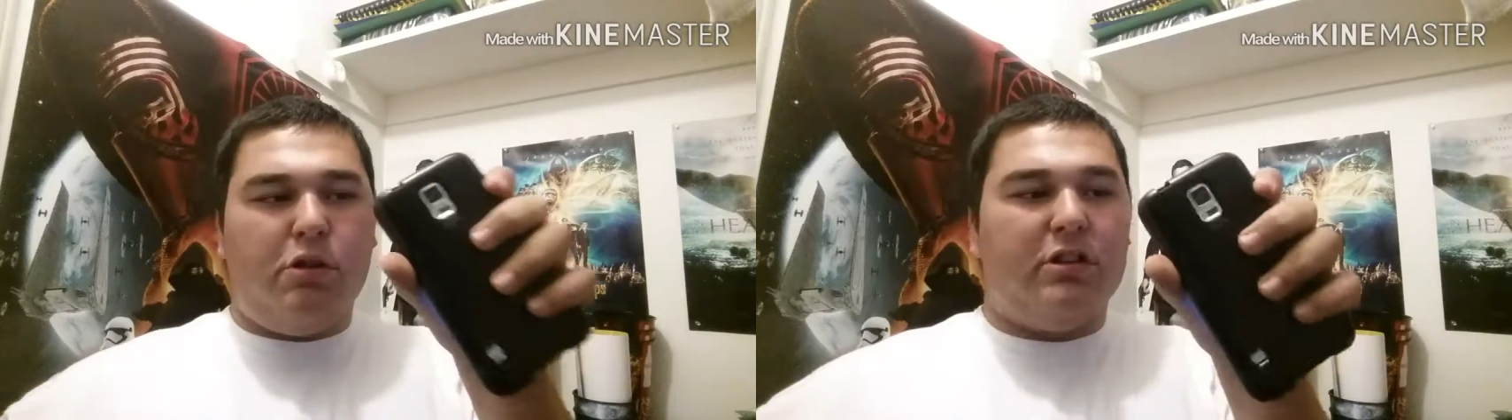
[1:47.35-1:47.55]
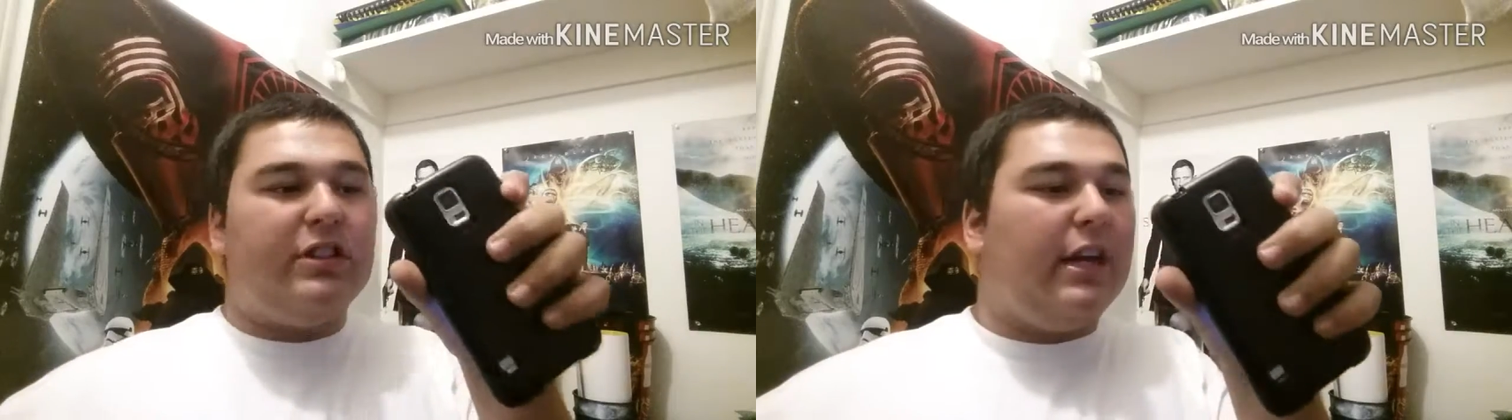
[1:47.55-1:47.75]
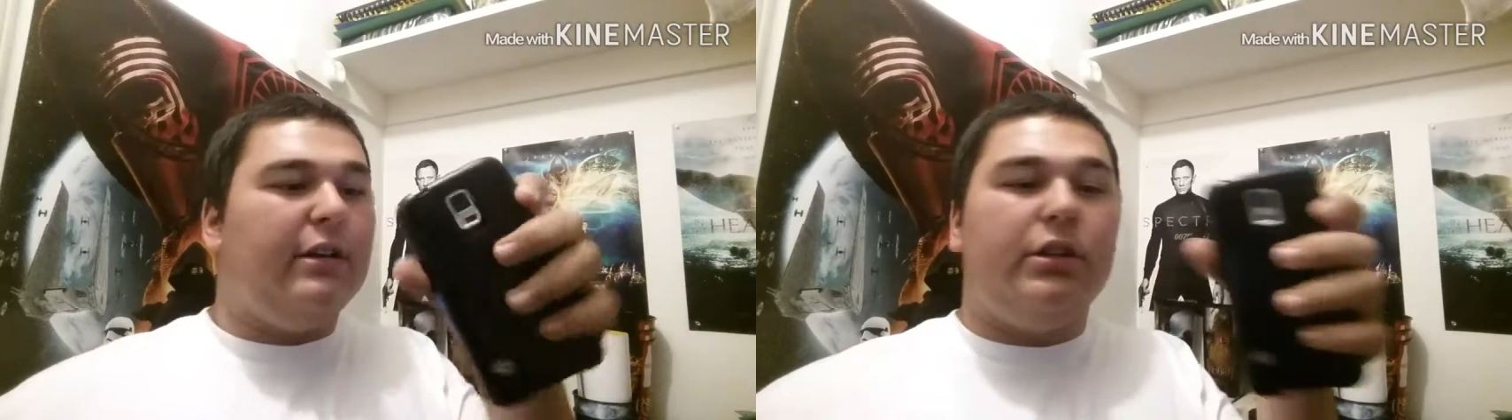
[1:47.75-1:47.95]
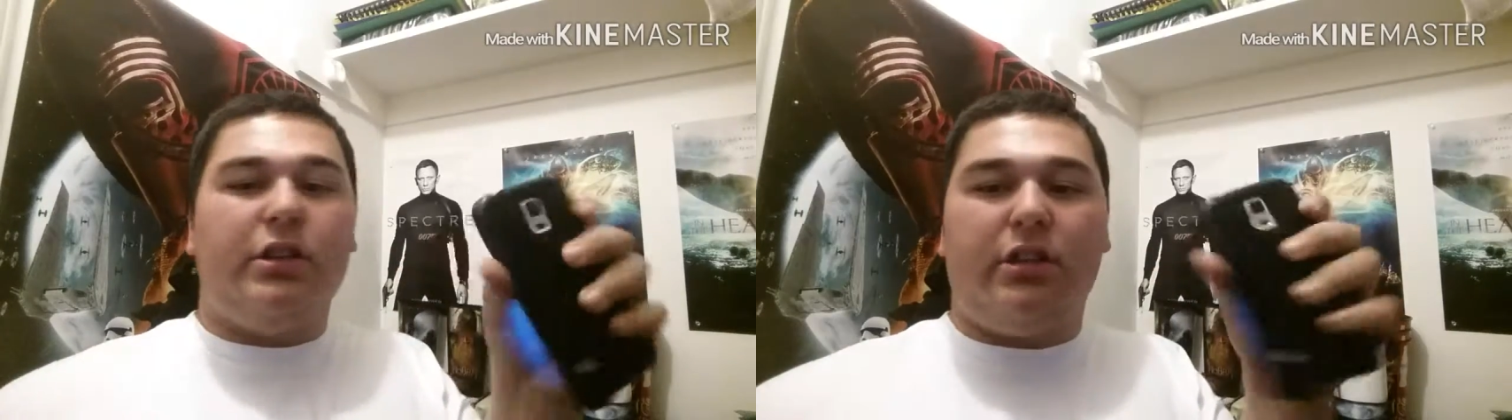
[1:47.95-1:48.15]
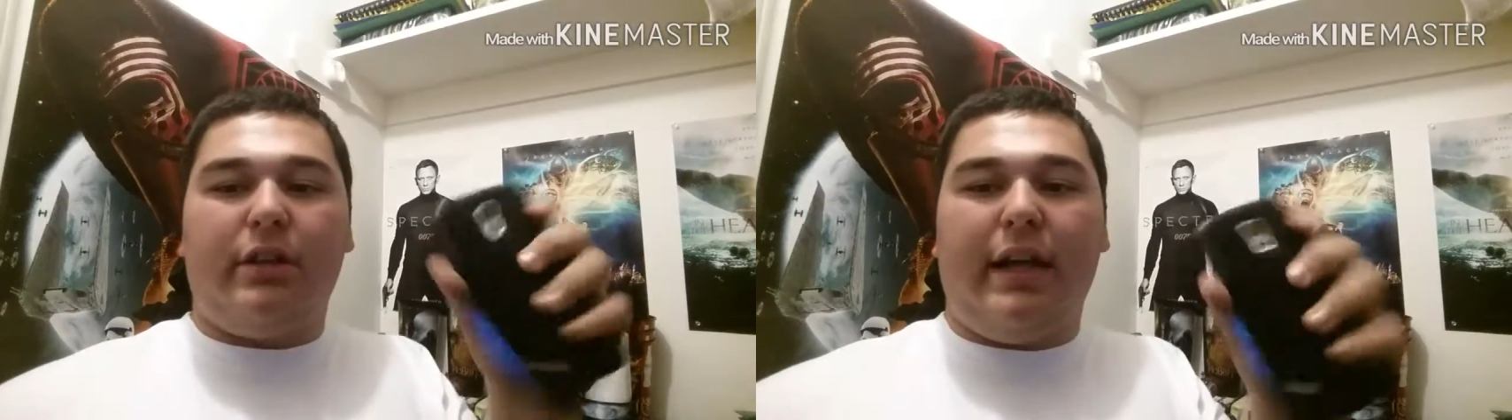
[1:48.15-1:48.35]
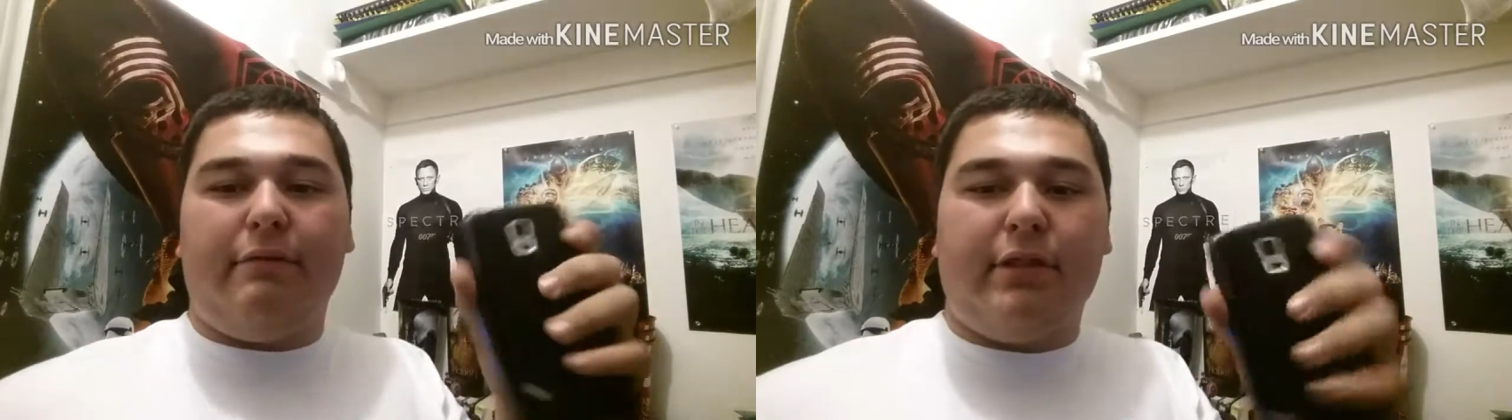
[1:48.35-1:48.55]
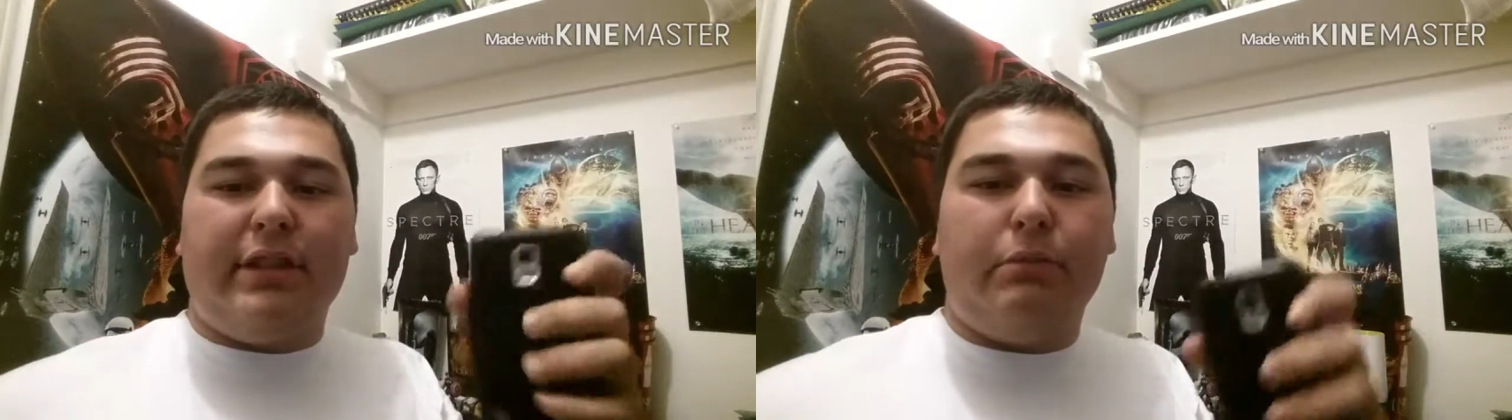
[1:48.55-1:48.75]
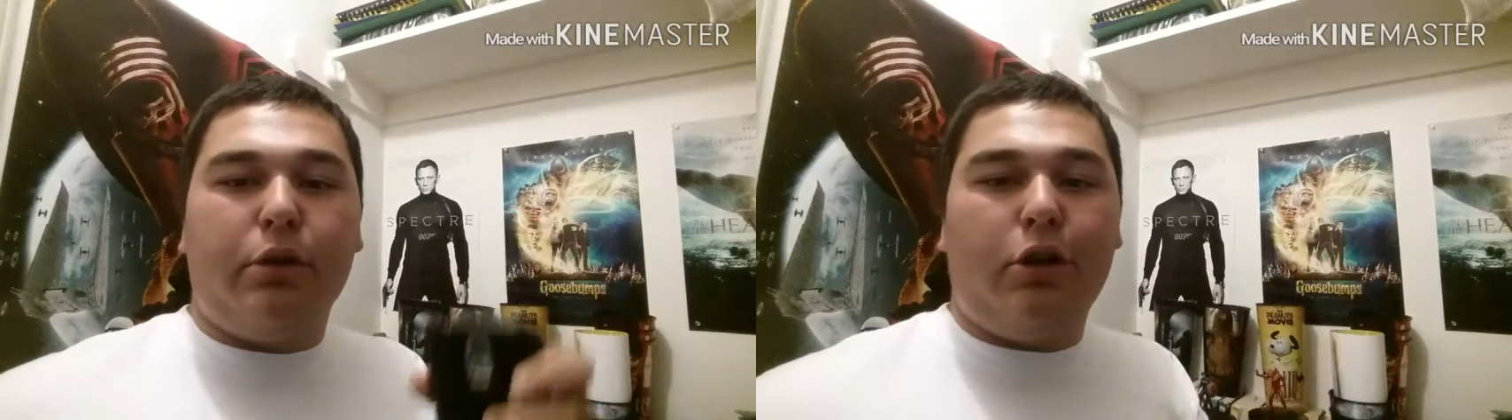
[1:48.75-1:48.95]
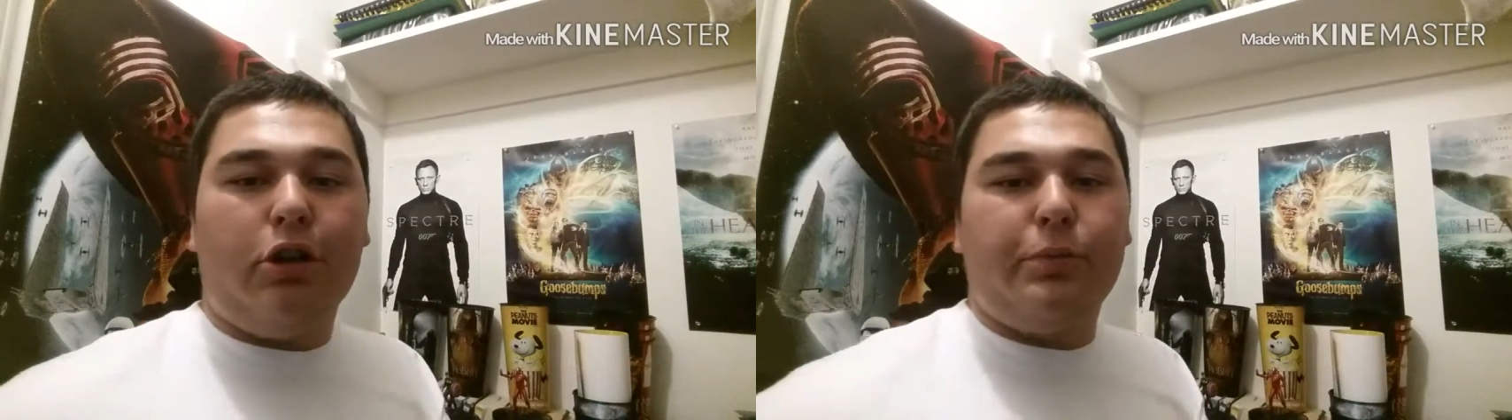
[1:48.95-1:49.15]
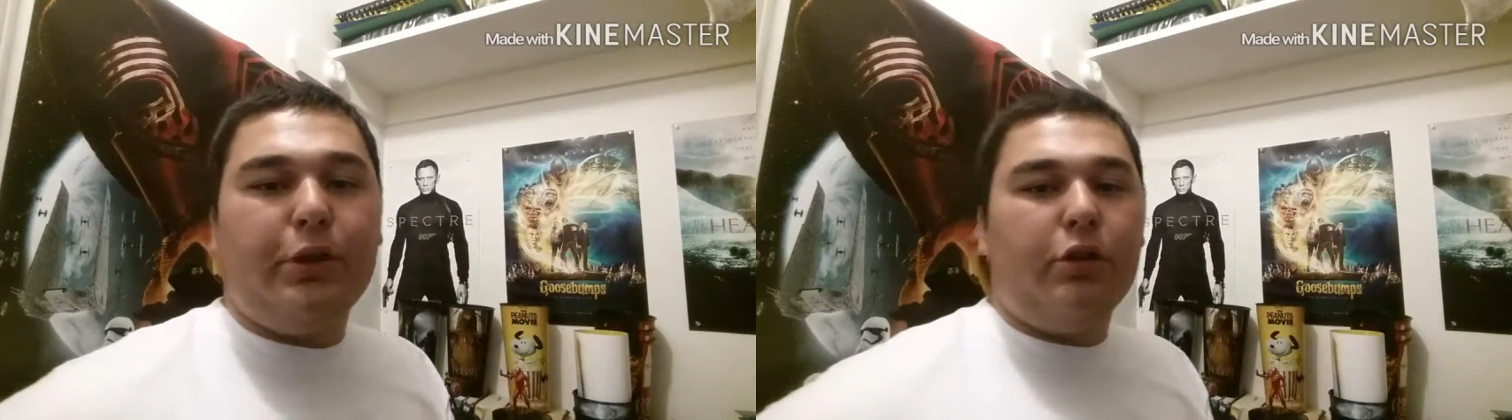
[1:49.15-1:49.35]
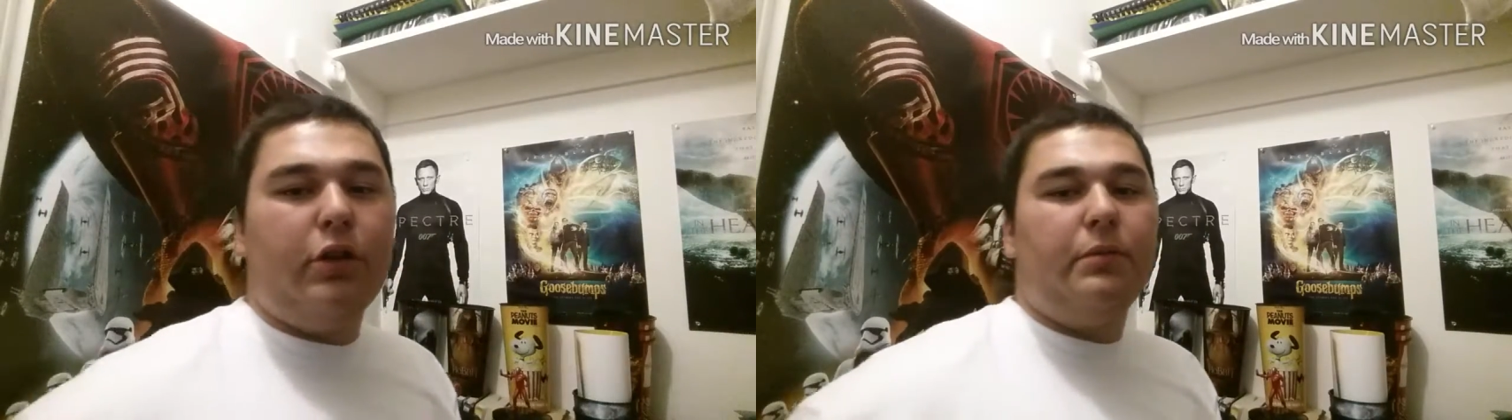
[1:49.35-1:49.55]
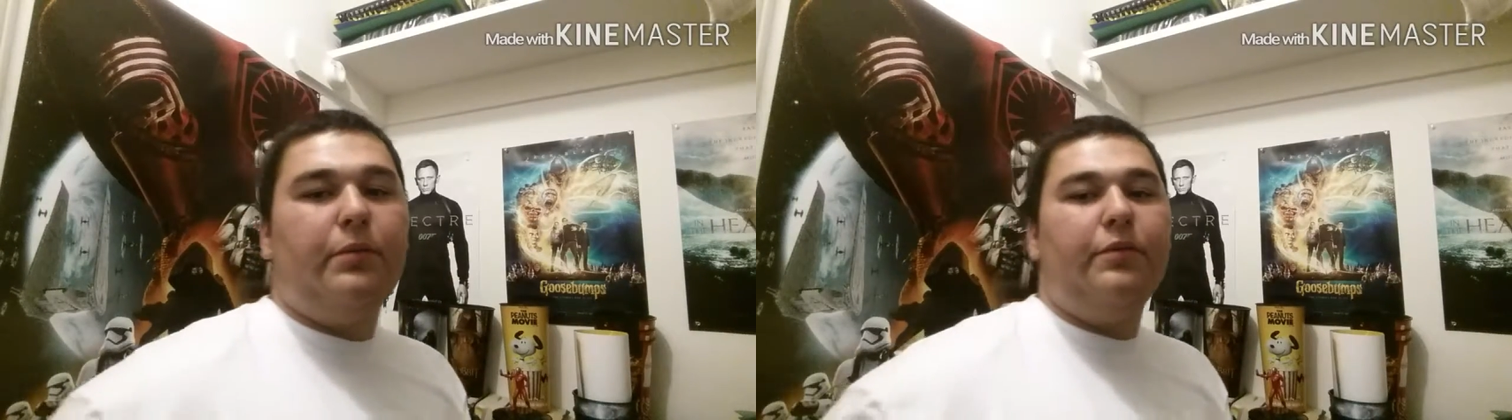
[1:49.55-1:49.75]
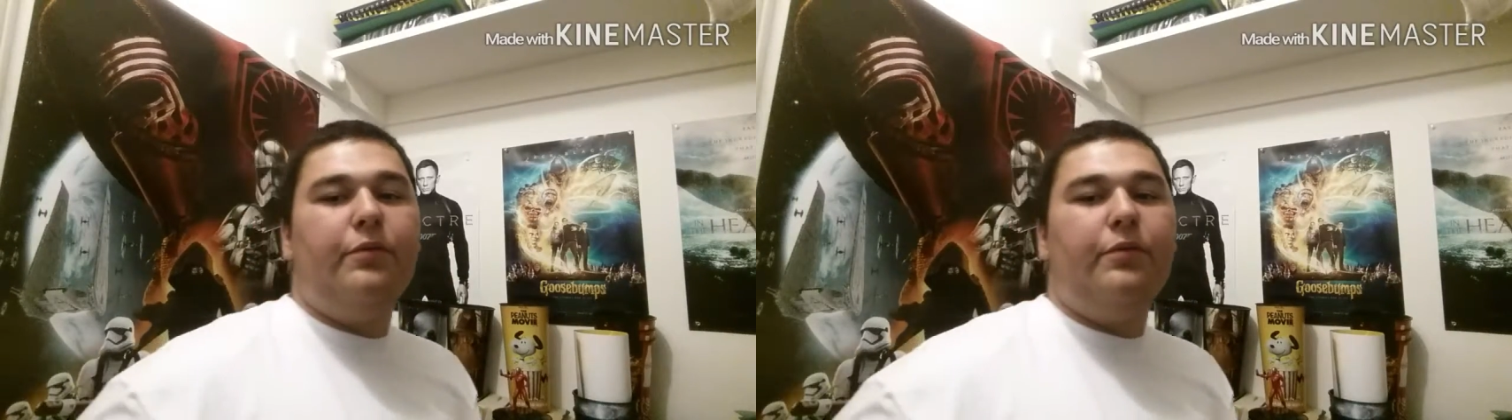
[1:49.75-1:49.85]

on silent so that when someone calls me during a